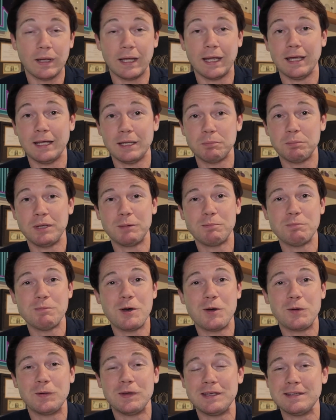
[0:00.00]
And Big
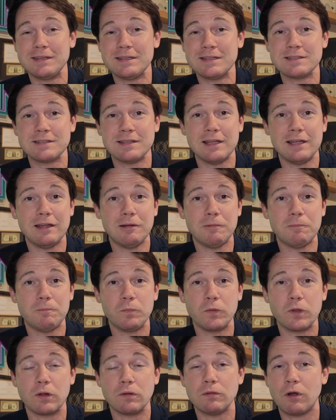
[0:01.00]
Mo is the
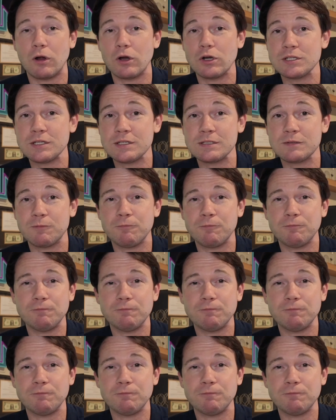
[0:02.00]
largest